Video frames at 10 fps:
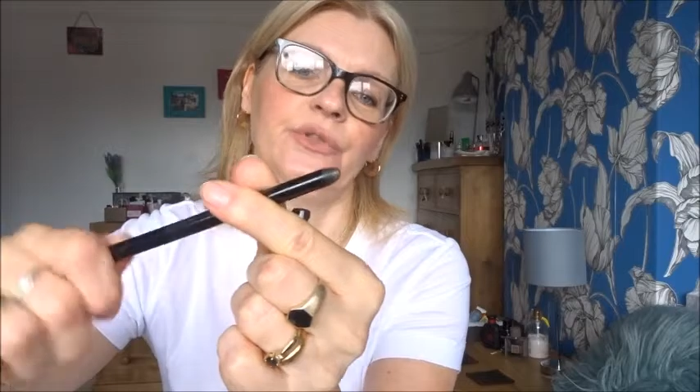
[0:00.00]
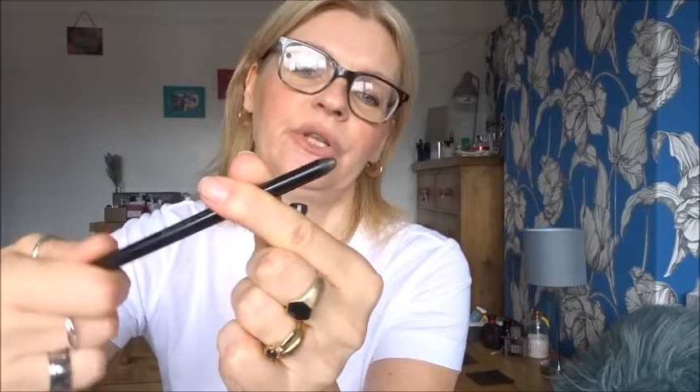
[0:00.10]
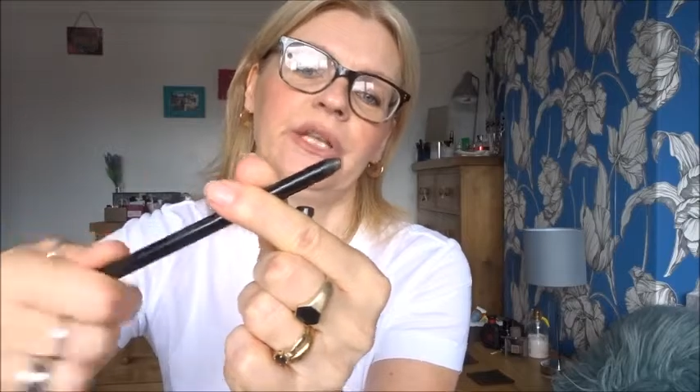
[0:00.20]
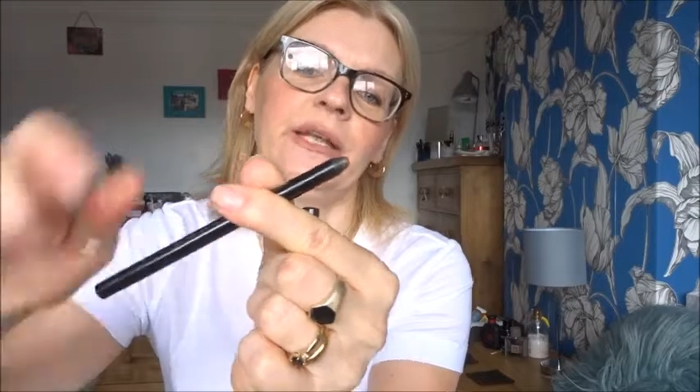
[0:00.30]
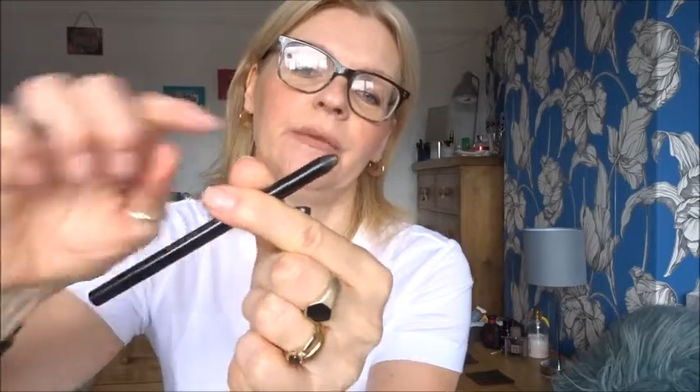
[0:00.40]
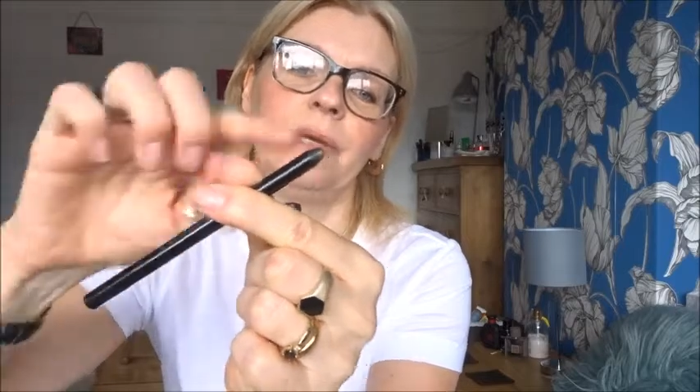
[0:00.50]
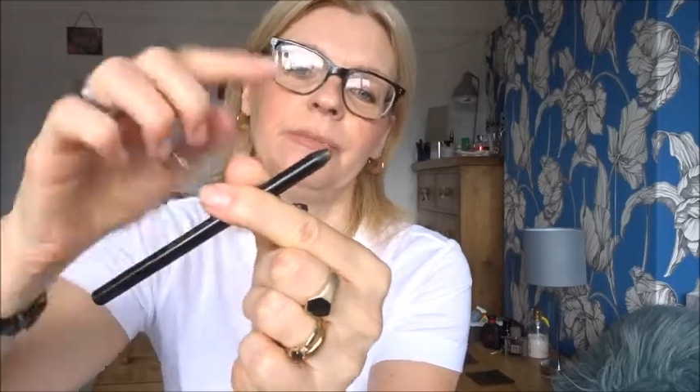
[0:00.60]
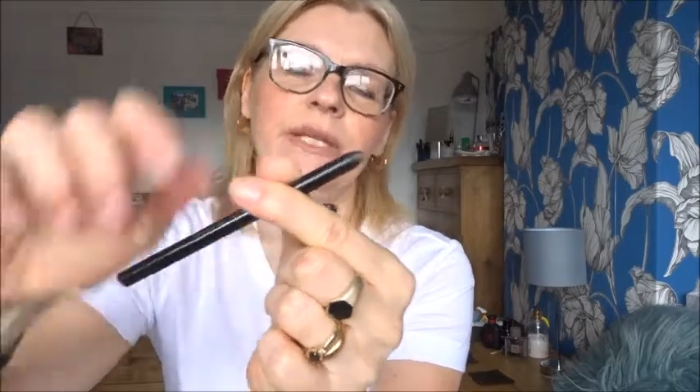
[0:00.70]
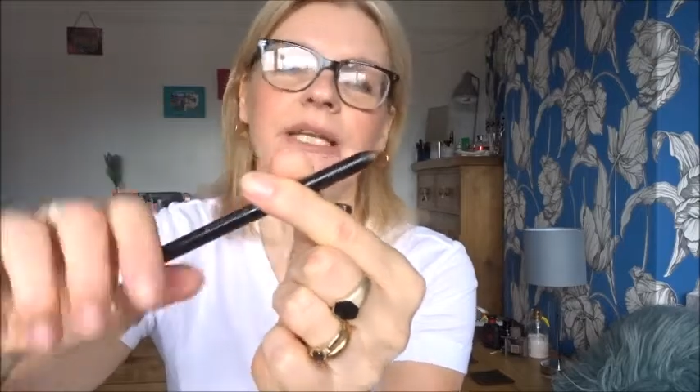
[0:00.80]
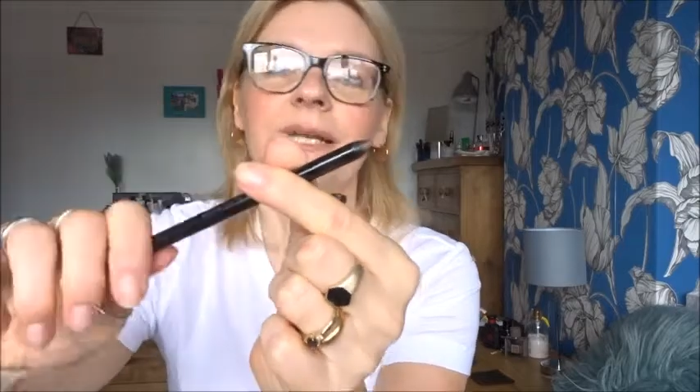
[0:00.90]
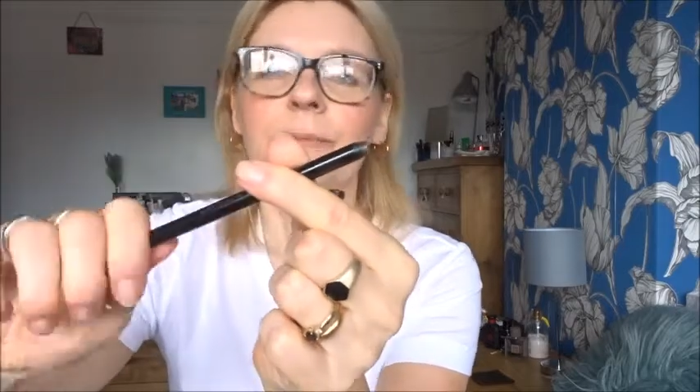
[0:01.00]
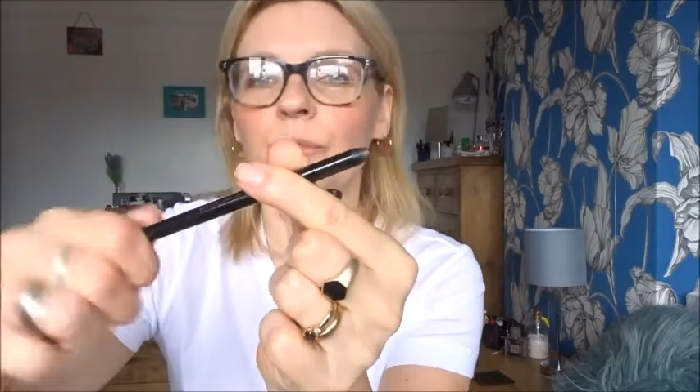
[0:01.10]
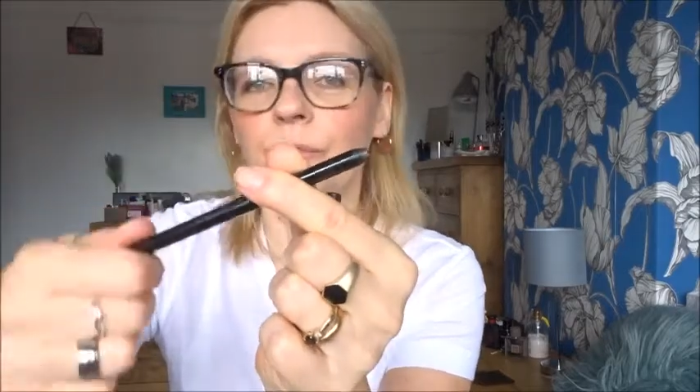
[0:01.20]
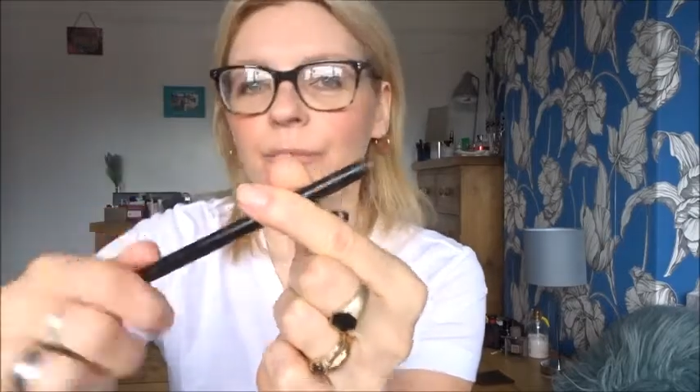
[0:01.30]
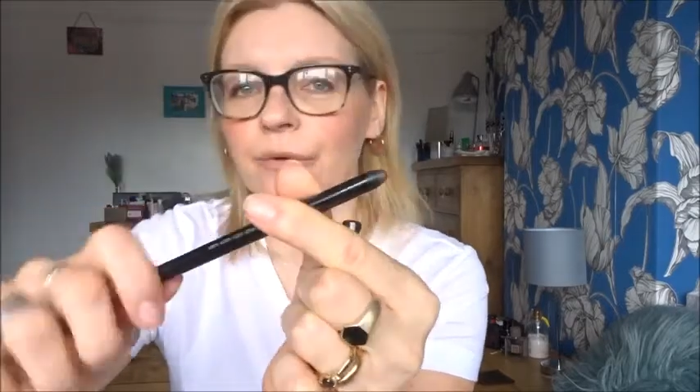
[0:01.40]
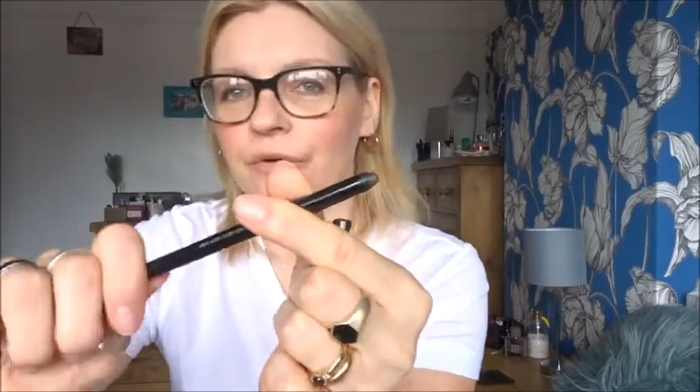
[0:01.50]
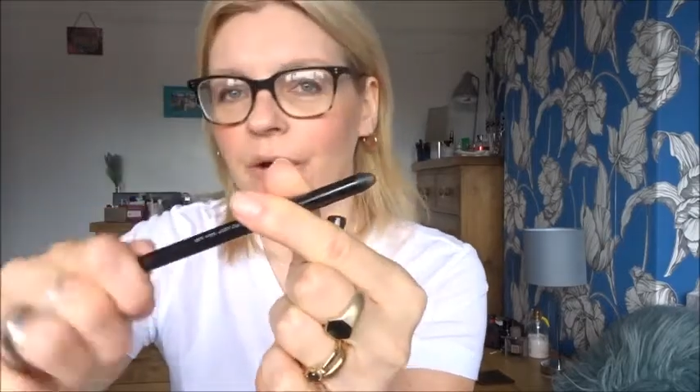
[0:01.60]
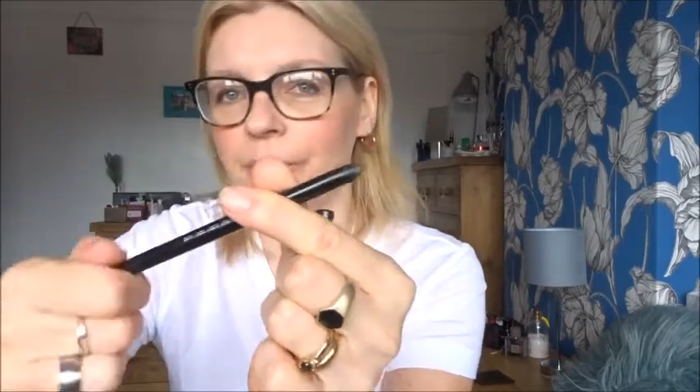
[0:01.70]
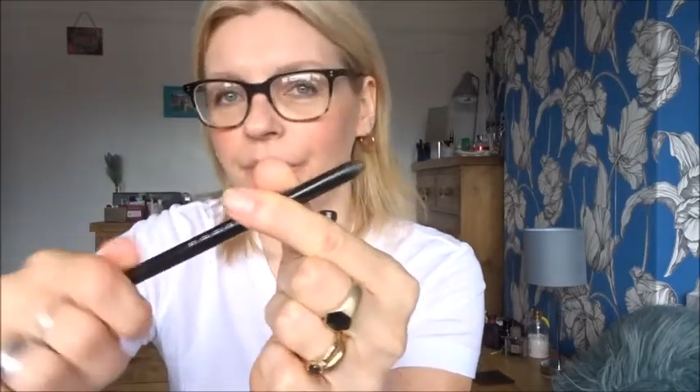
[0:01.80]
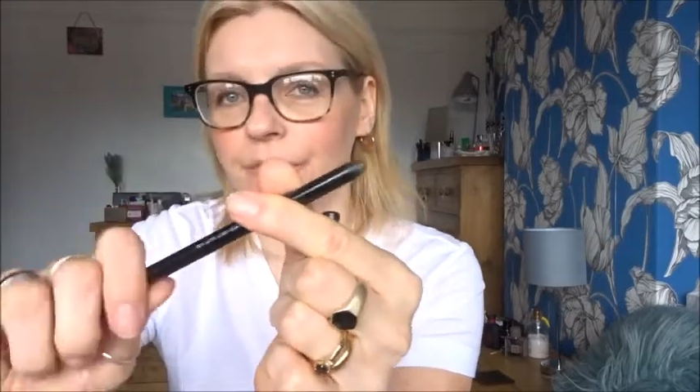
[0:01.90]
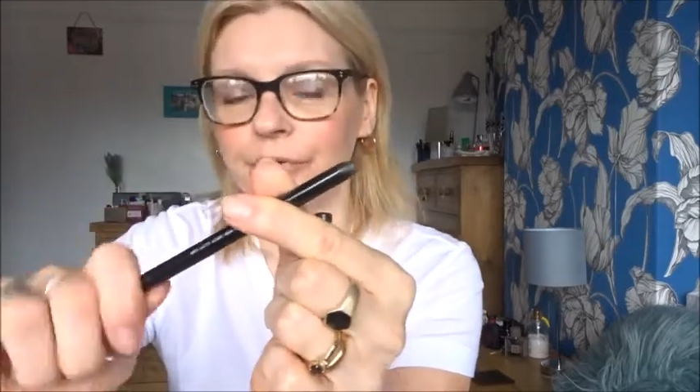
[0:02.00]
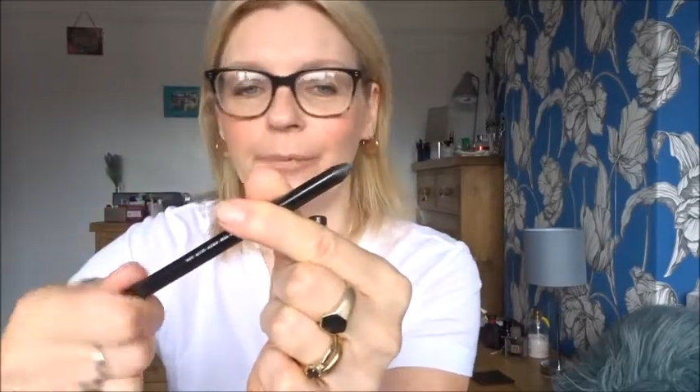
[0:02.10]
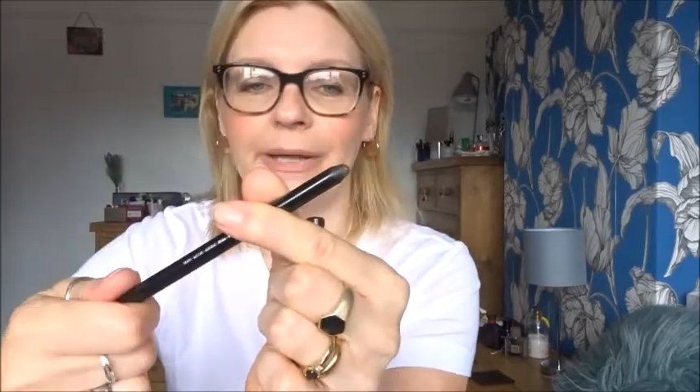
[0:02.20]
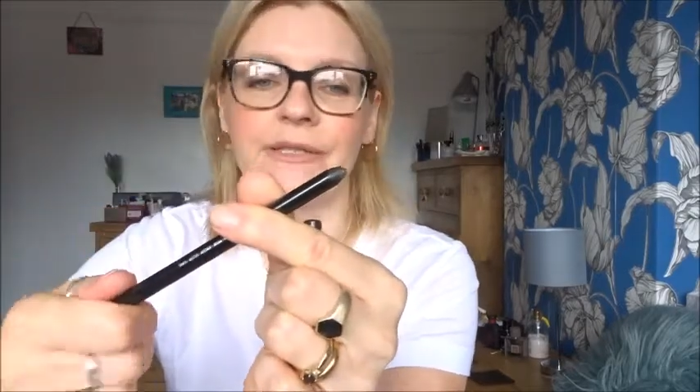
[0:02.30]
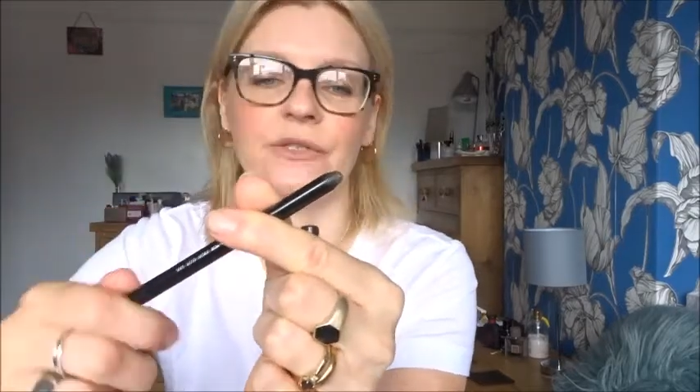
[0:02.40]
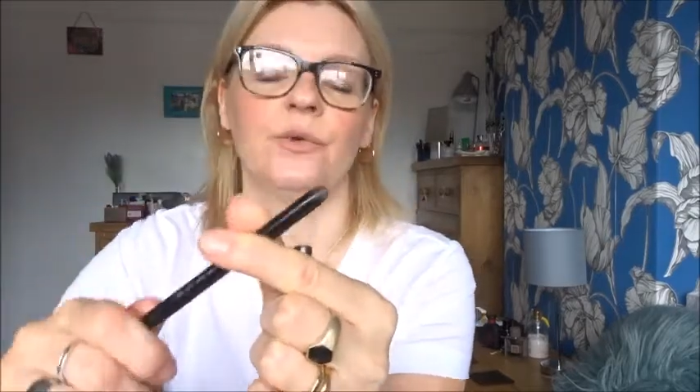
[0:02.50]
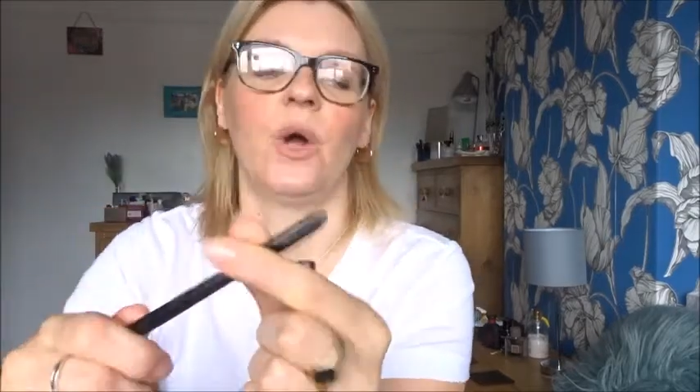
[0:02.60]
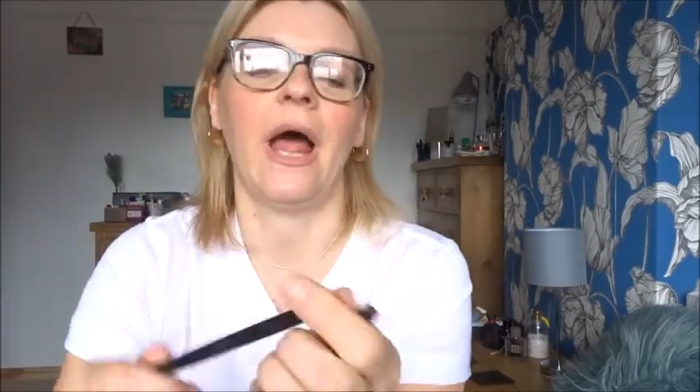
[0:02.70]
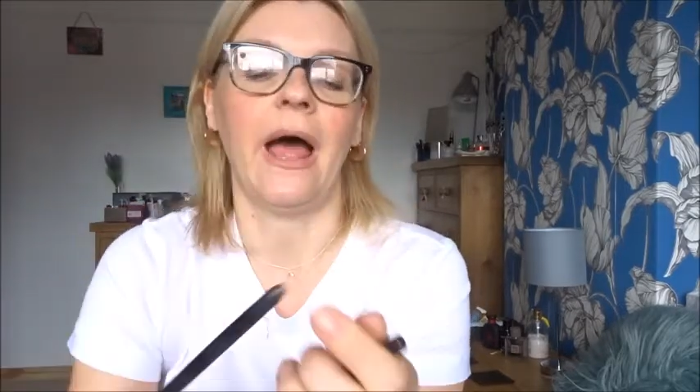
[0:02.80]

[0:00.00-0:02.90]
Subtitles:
You'd think maybe the nib would move up through the pencil.